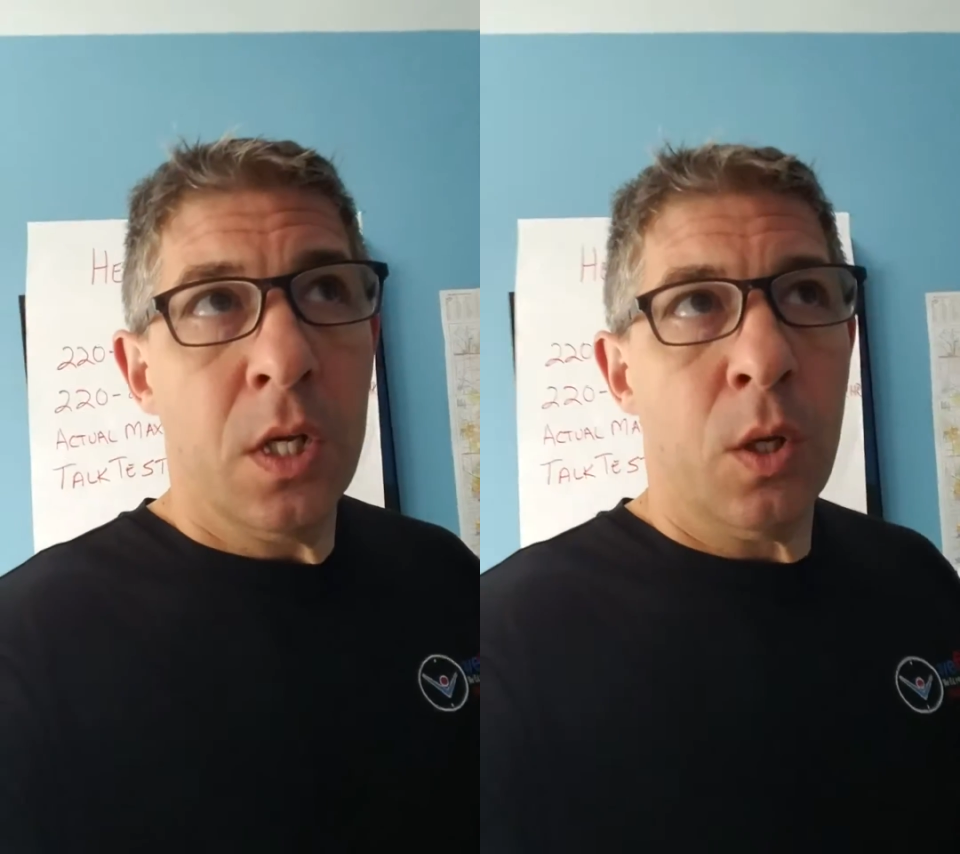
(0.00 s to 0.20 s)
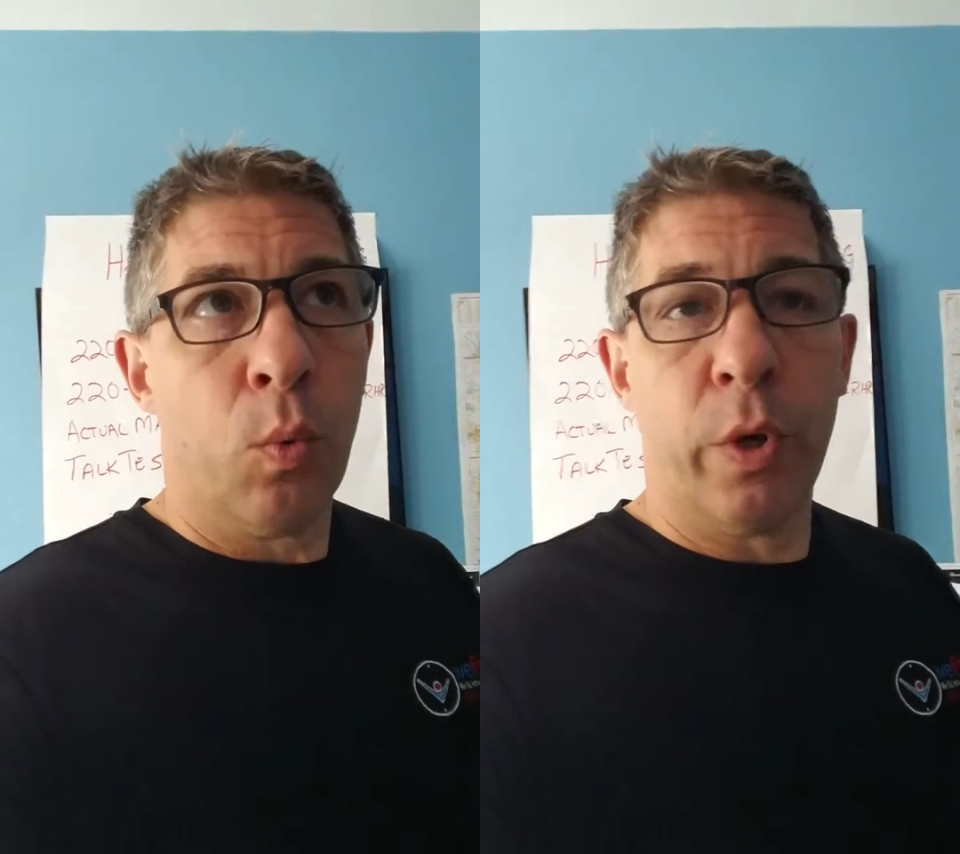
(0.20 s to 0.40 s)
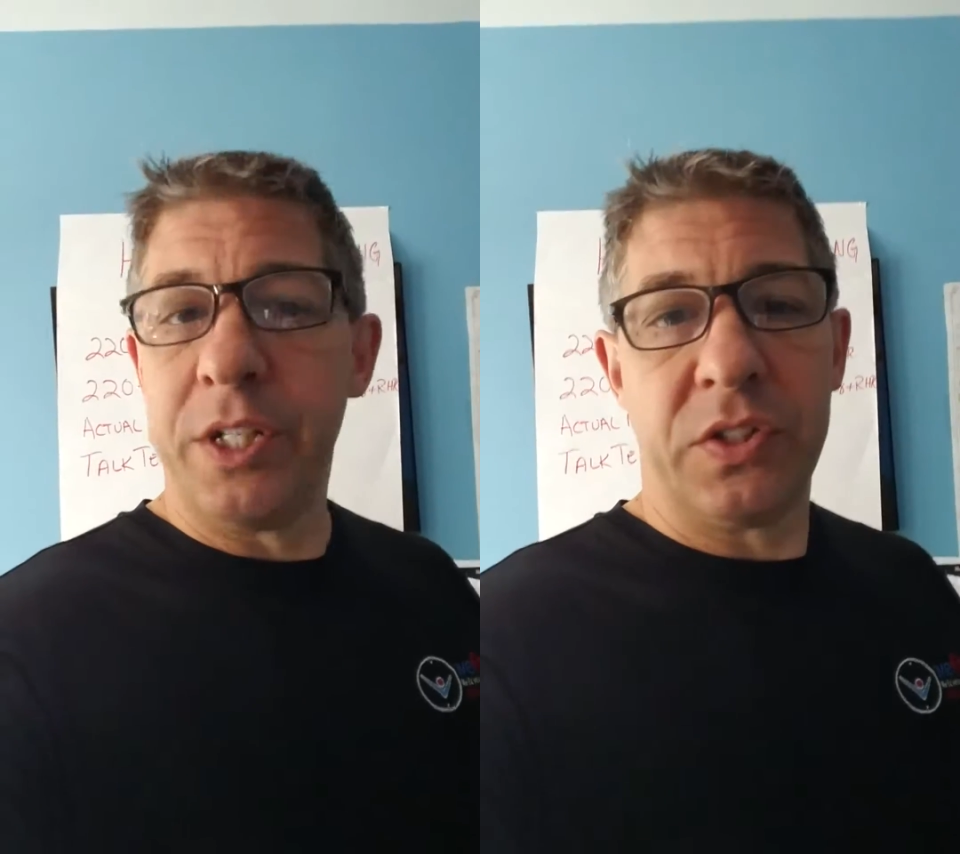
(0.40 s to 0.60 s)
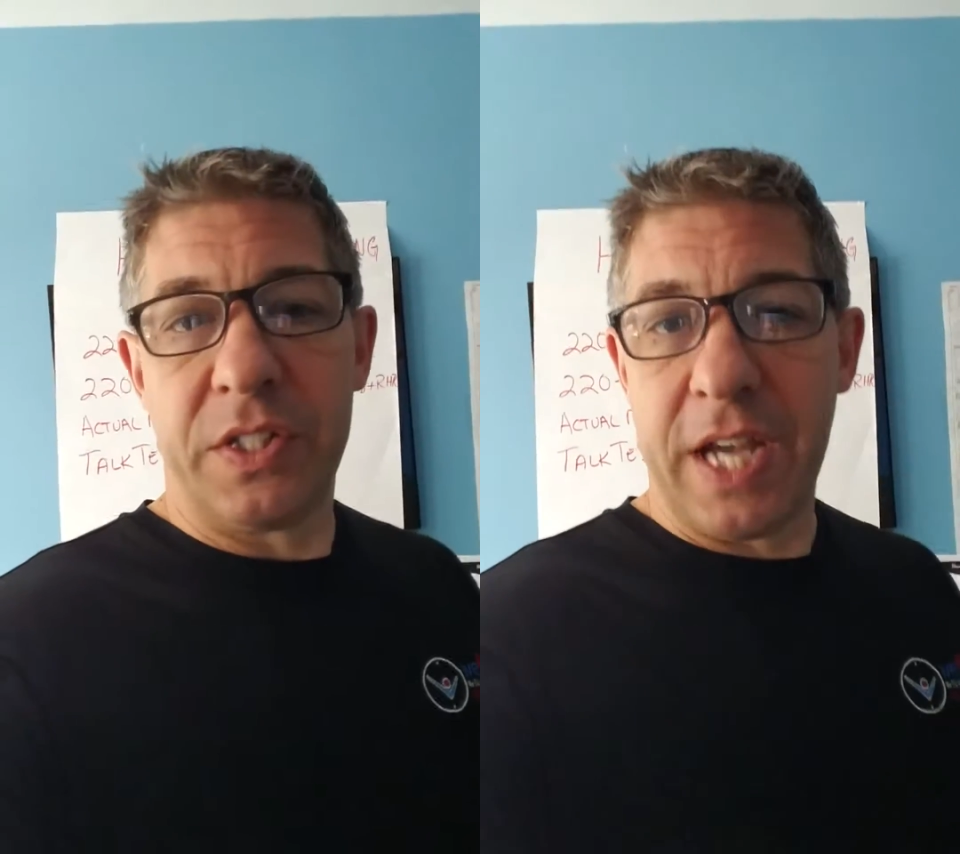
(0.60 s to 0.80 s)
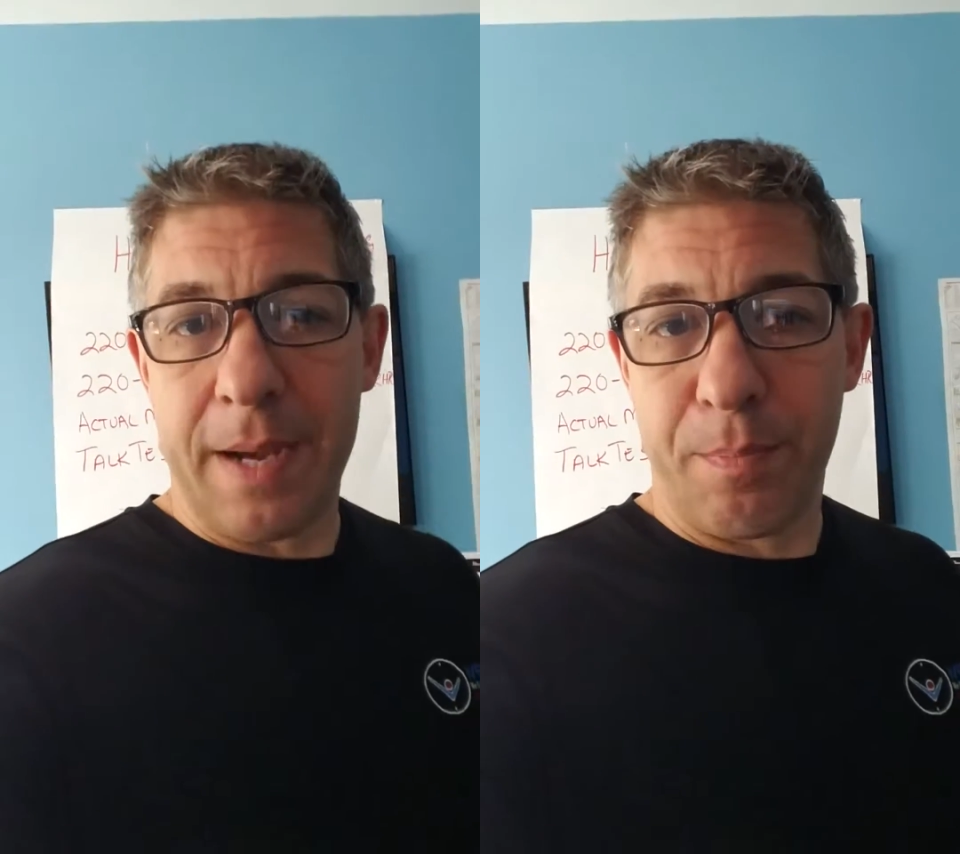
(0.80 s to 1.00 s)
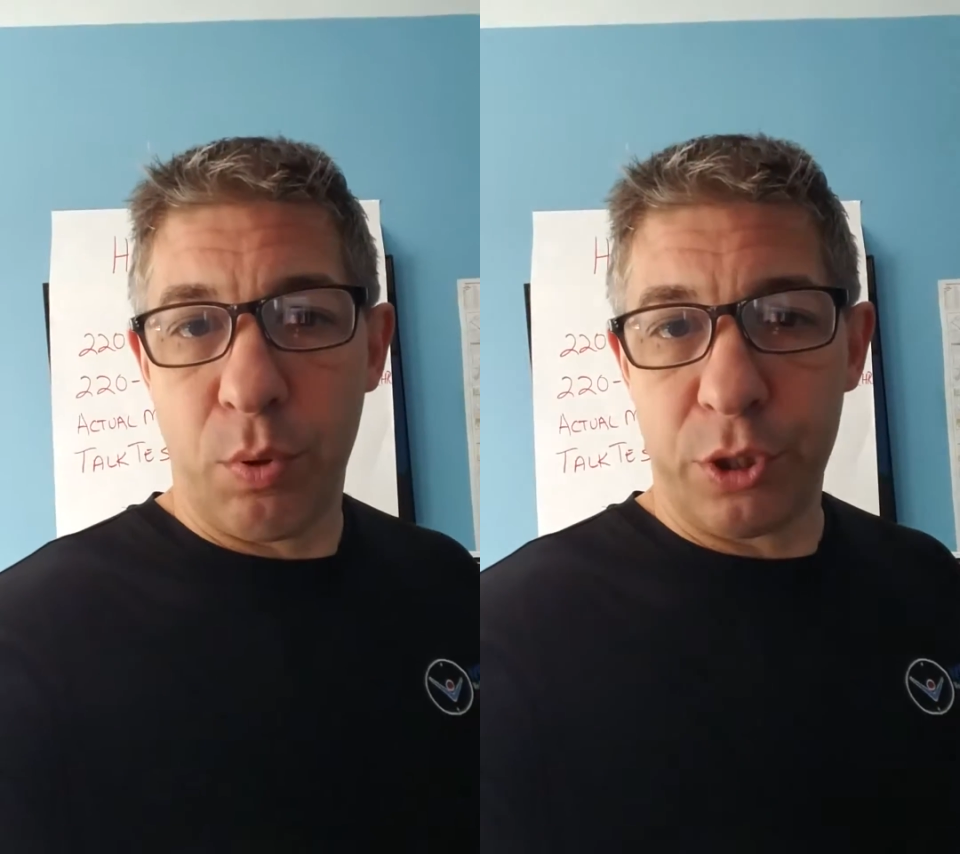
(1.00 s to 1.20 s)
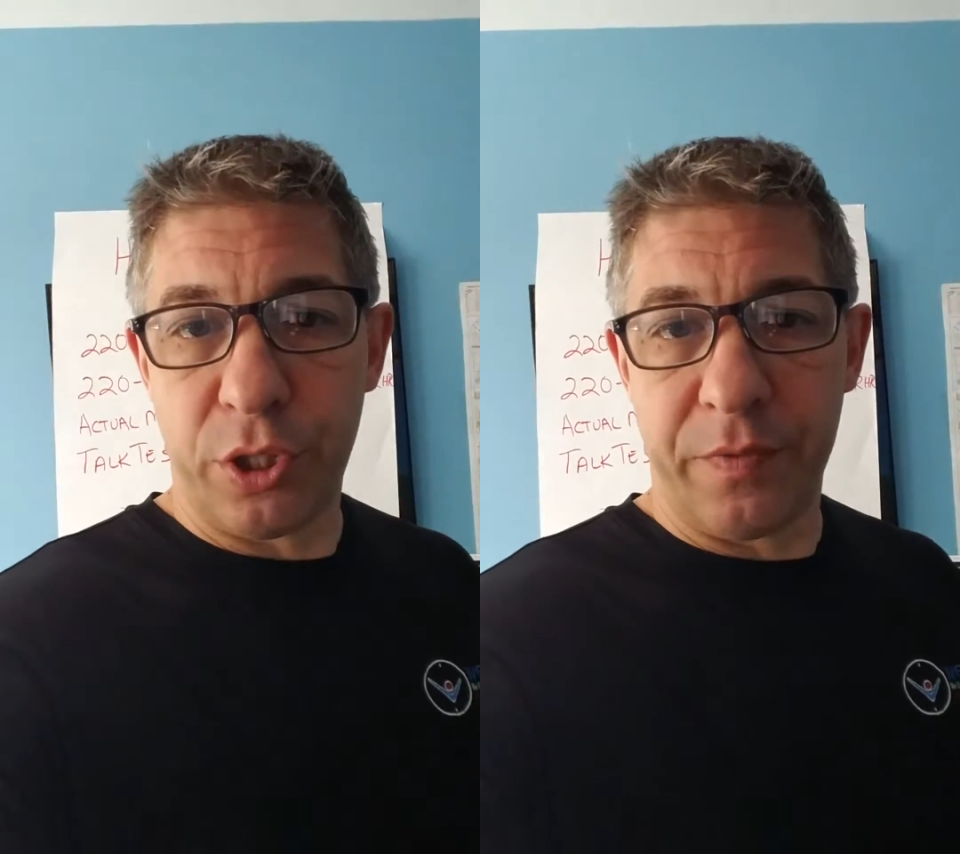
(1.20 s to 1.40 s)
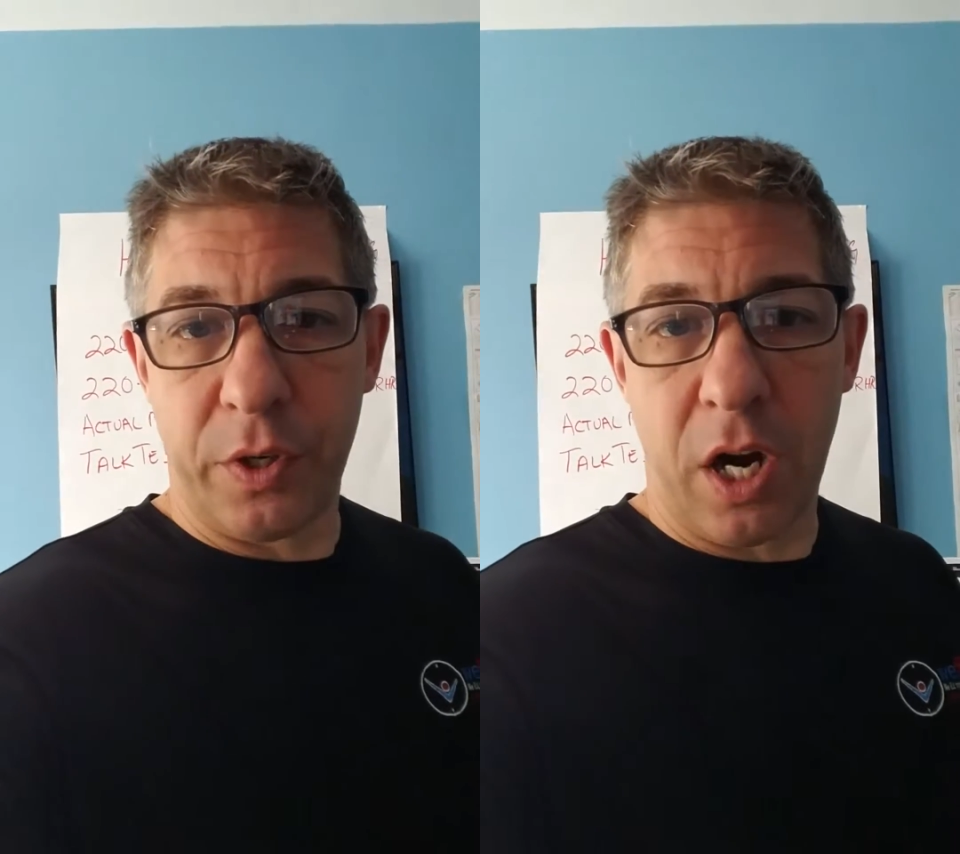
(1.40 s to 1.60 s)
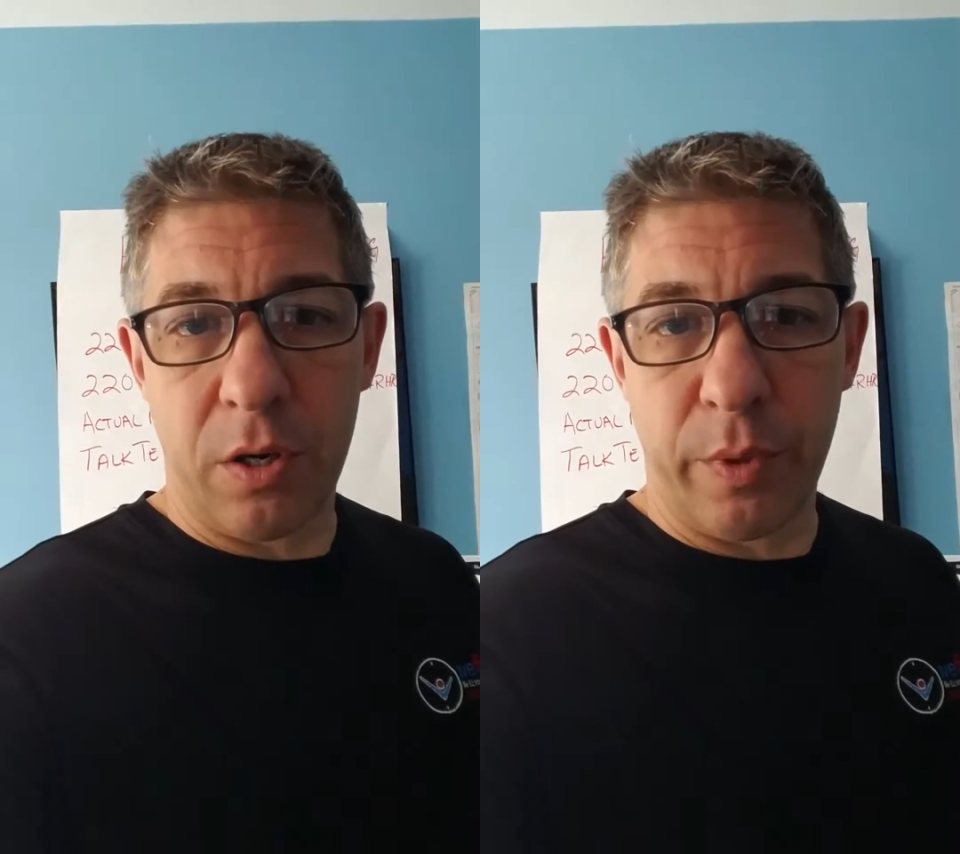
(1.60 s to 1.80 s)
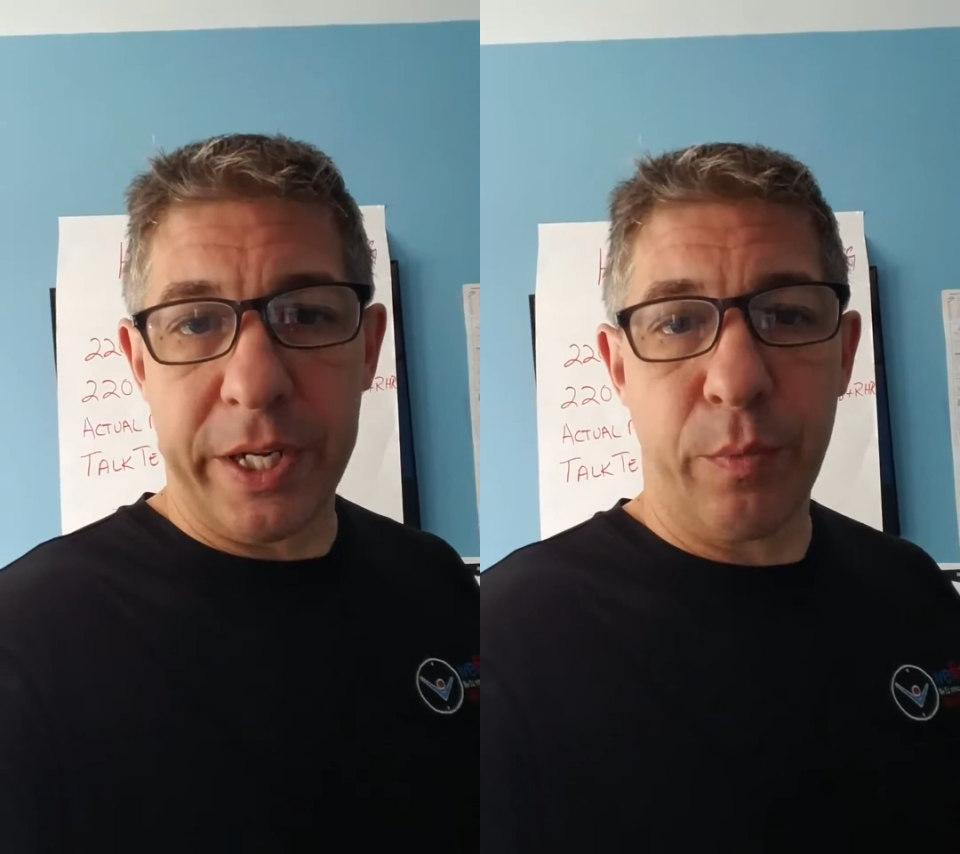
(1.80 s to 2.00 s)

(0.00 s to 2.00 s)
what is the top portion of your heart rate?